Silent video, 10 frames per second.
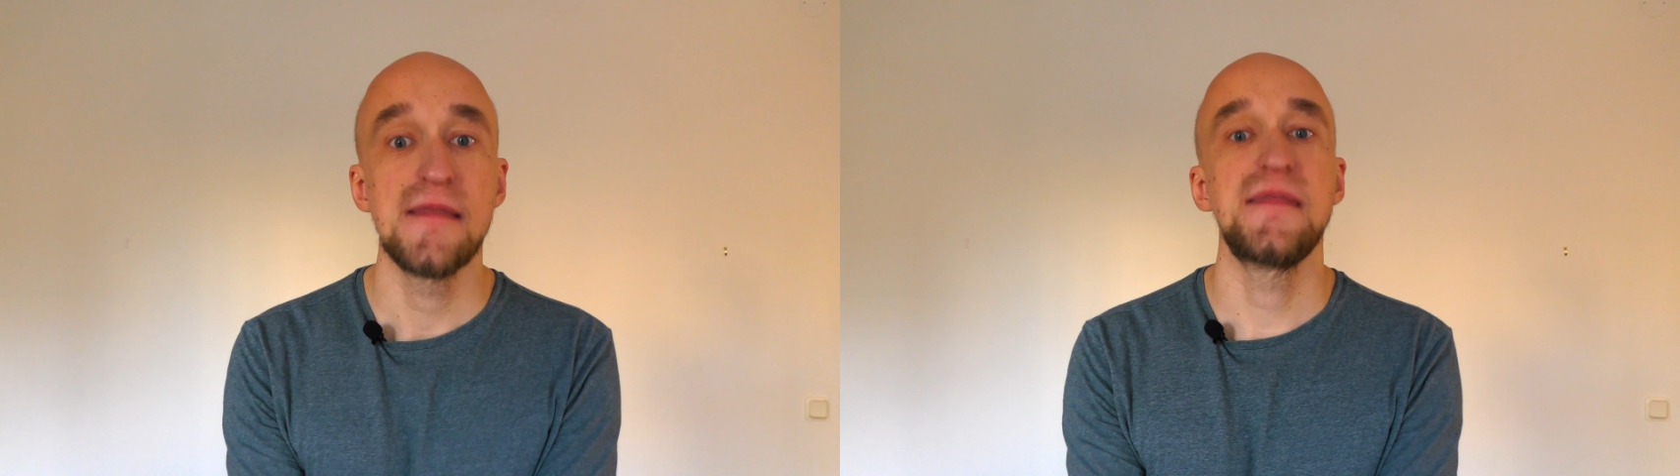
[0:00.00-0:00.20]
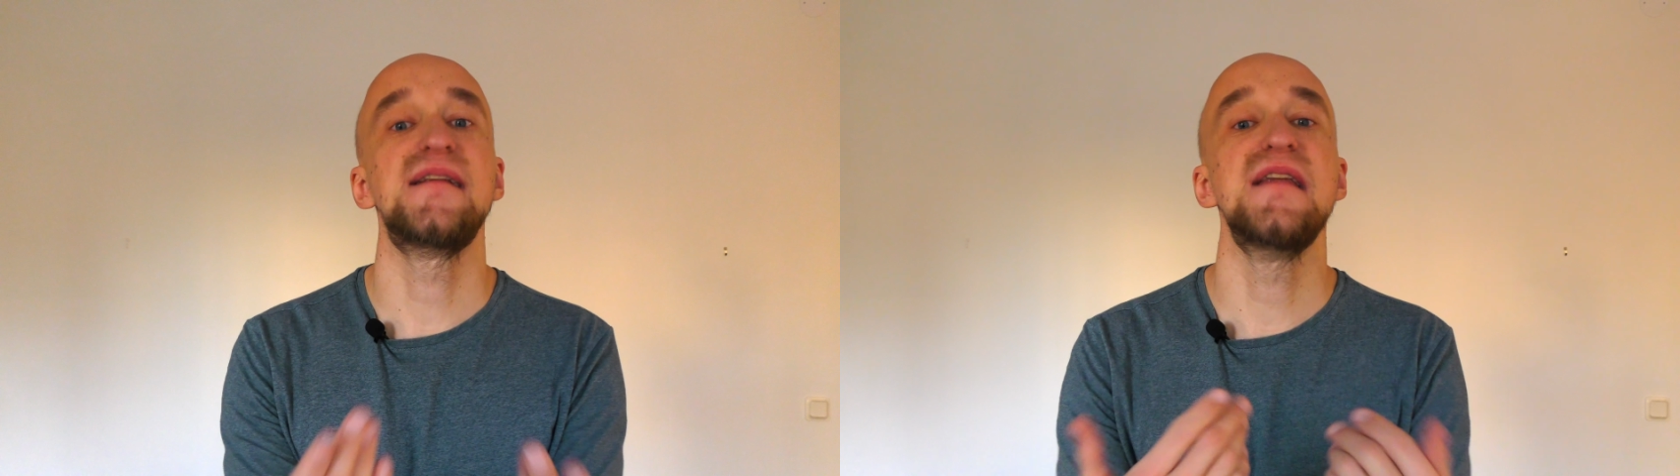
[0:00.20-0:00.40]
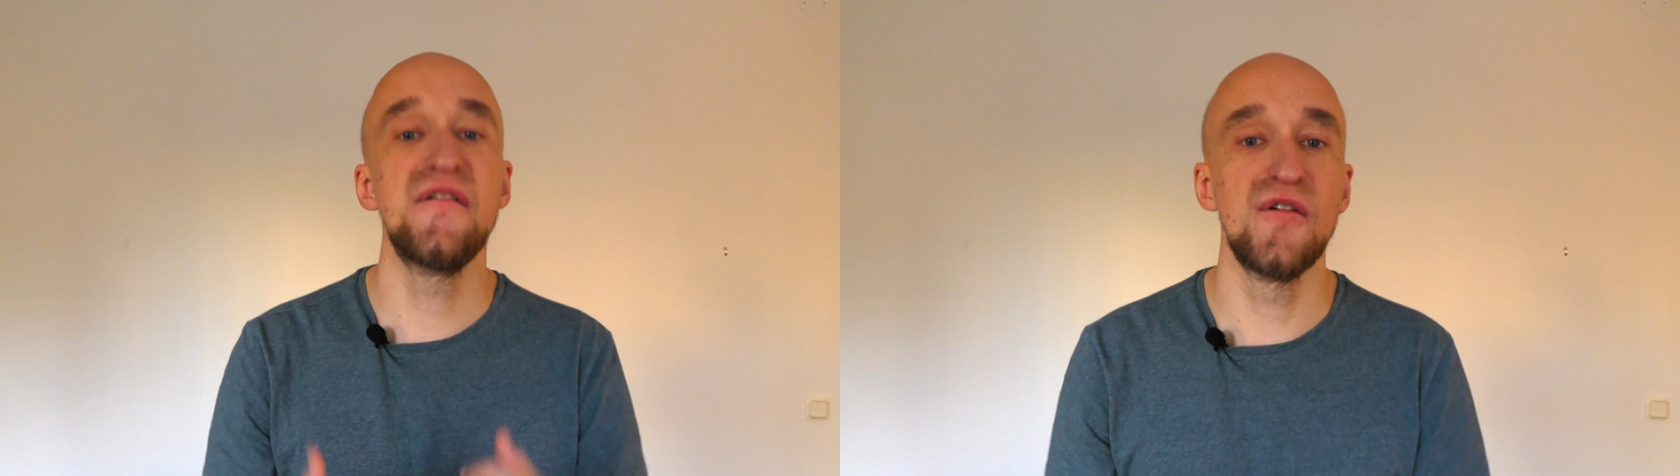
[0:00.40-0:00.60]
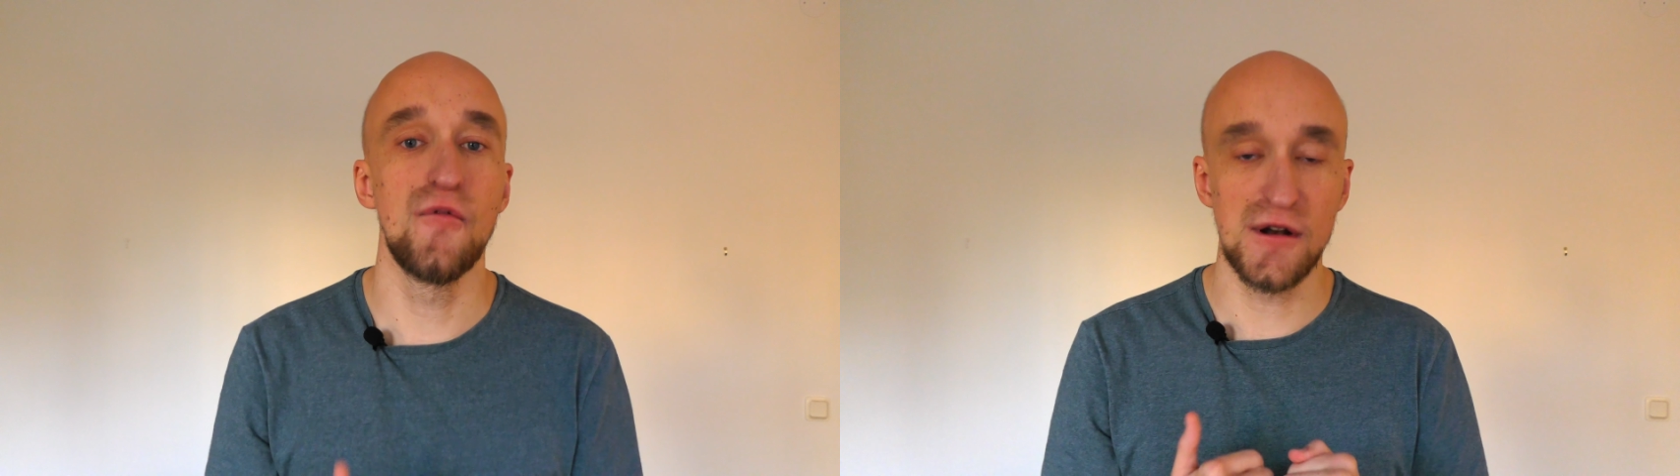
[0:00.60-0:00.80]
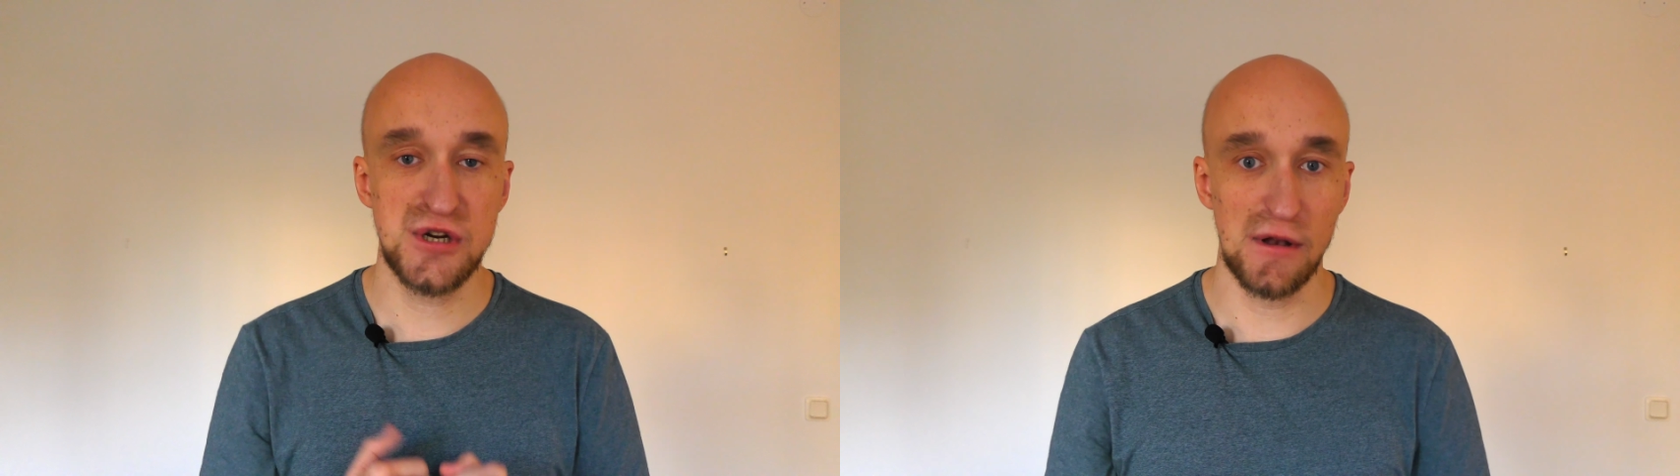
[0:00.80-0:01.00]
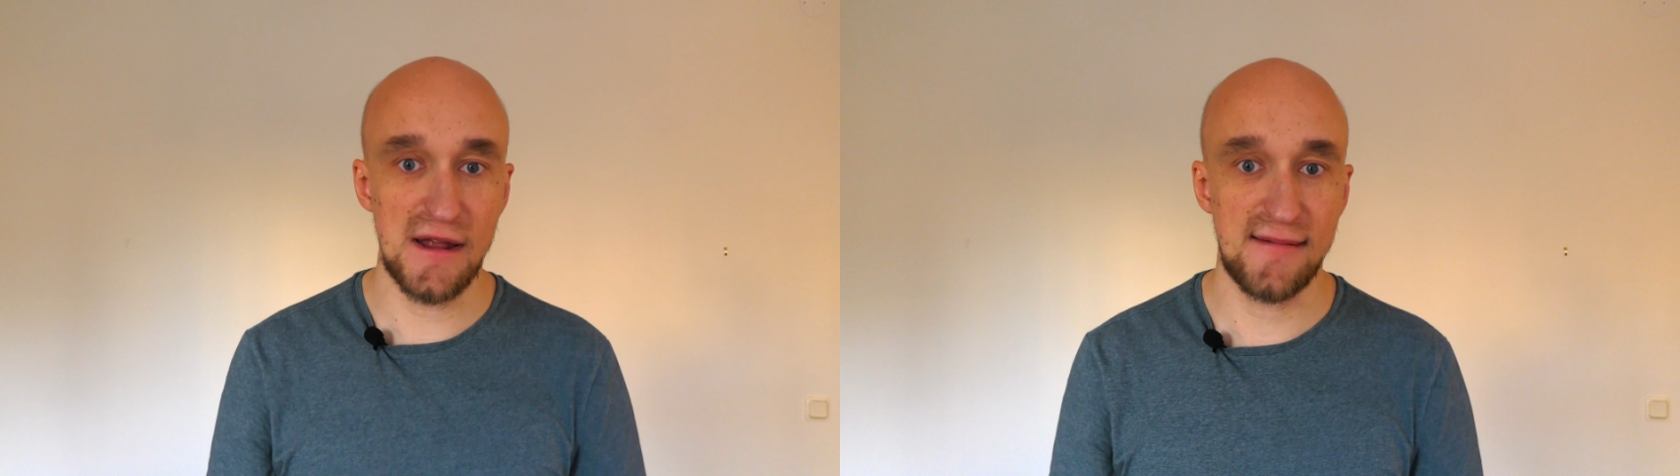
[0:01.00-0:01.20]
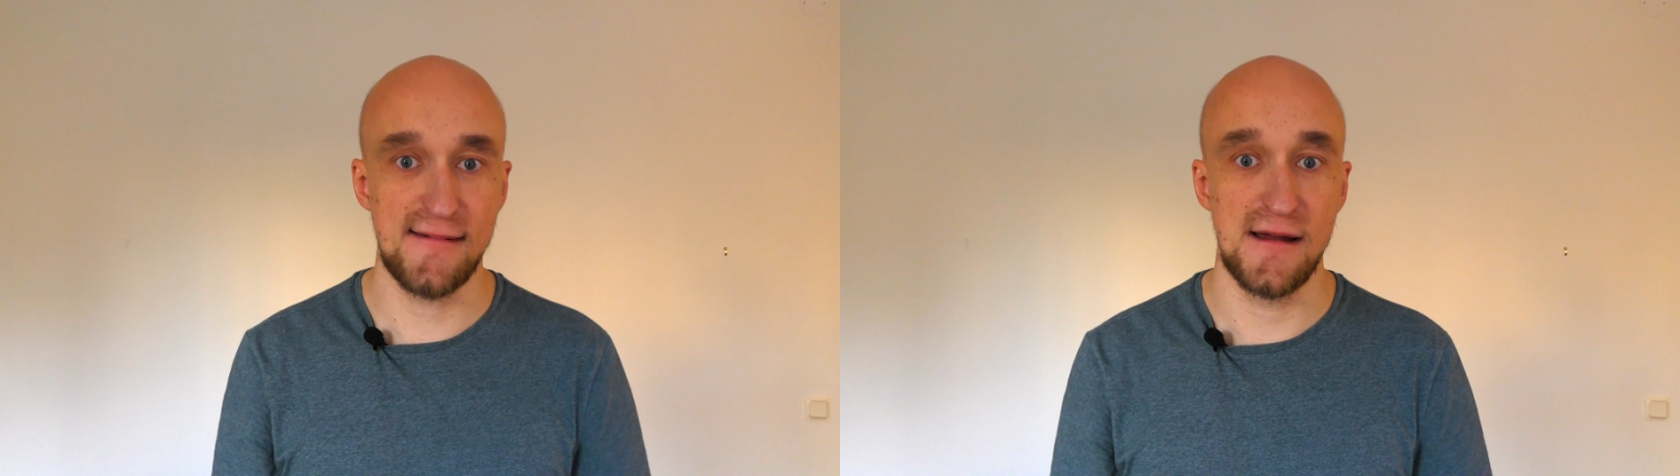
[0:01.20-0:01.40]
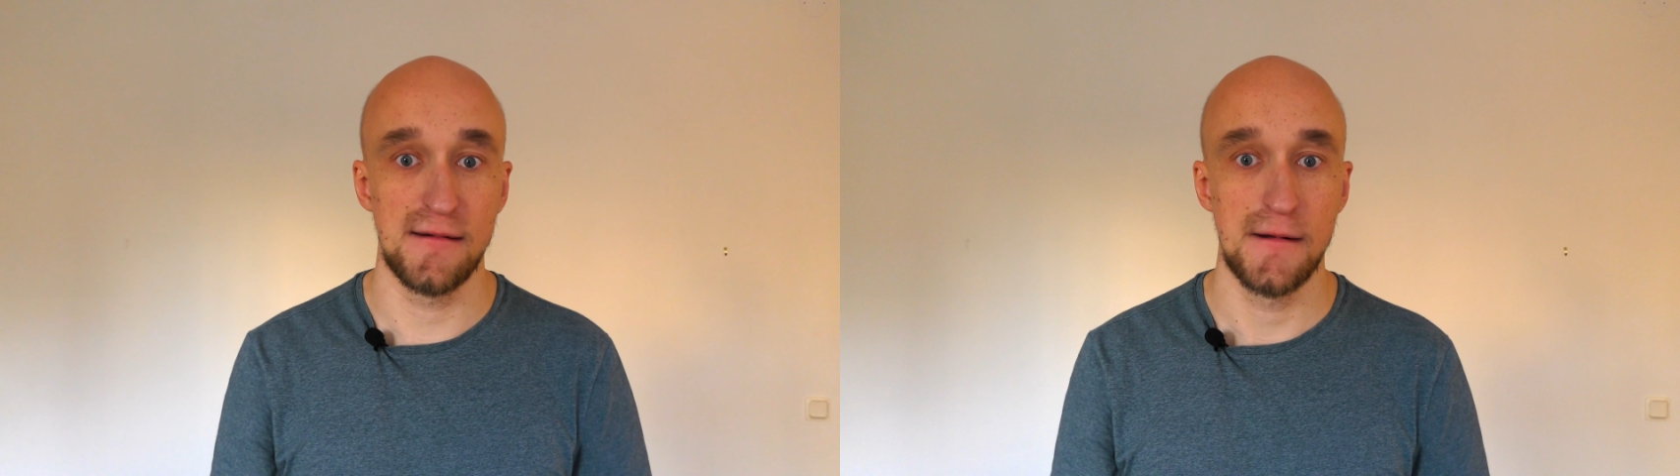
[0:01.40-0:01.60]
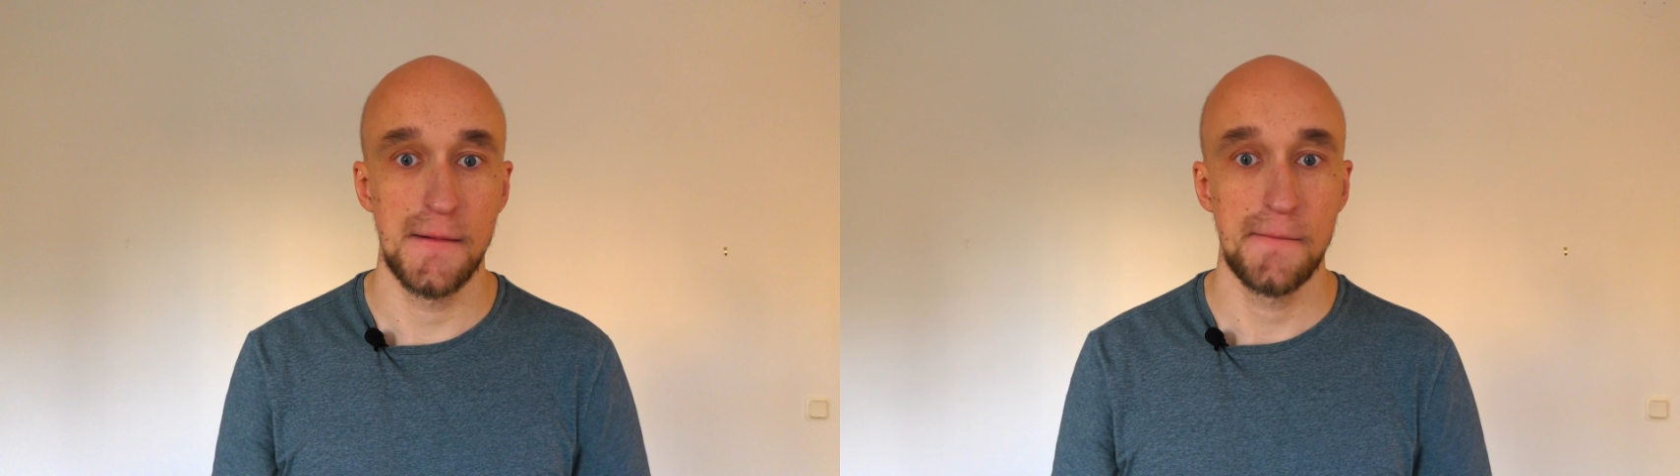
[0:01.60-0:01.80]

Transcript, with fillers: they never want to listen.